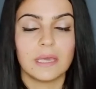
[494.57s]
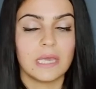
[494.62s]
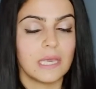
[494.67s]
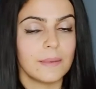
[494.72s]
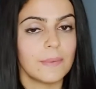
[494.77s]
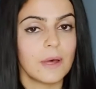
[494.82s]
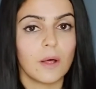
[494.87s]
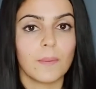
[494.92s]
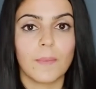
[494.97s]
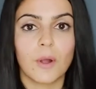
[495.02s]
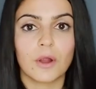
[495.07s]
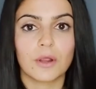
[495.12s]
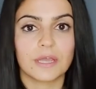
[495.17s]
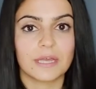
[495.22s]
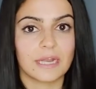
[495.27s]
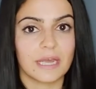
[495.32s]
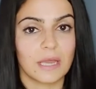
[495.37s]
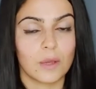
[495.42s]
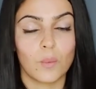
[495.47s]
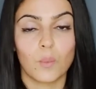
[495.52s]
email
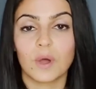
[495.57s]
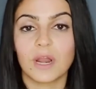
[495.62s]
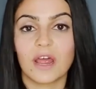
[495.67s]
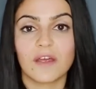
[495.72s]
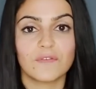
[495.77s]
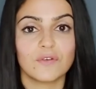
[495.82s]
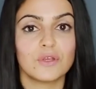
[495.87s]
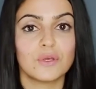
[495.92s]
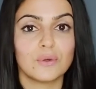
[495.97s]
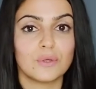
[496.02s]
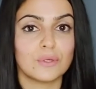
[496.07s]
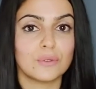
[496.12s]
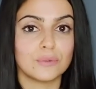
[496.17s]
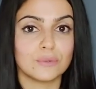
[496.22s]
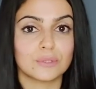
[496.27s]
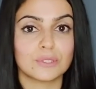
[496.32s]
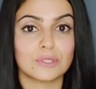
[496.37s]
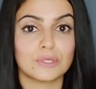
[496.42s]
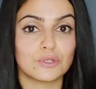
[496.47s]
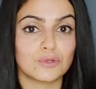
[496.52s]
marketing, whatever you
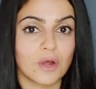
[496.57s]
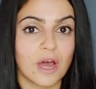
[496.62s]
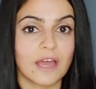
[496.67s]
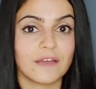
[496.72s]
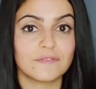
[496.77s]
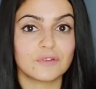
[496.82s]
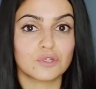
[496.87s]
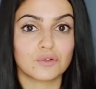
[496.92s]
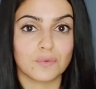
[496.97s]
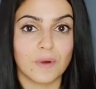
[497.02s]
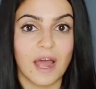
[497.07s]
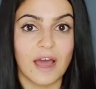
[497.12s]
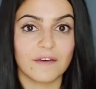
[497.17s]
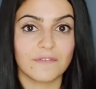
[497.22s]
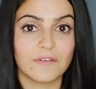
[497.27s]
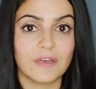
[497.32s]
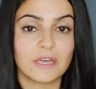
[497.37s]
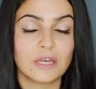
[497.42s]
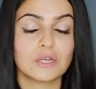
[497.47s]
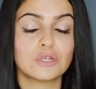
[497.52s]
use to drive
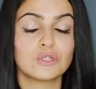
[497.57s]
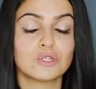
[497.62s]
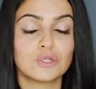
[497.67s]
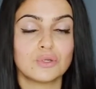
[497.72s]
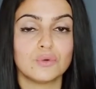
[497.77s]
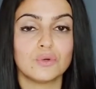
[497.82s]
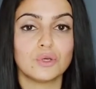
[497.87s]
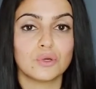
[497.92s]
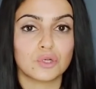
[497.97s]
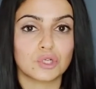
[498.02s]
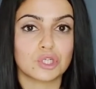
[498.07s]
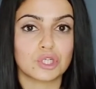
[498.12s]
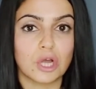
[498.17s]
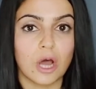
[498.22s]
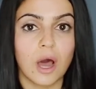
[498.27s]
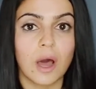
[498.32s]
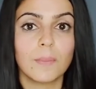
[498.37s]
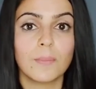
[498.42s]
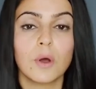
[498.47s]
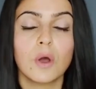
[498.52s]
traffic to your
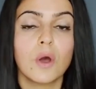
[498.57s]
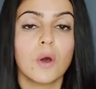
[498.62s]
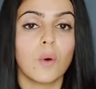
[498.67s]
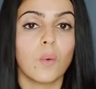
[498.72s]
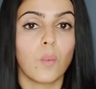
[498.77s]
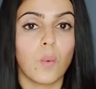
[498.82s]
shop,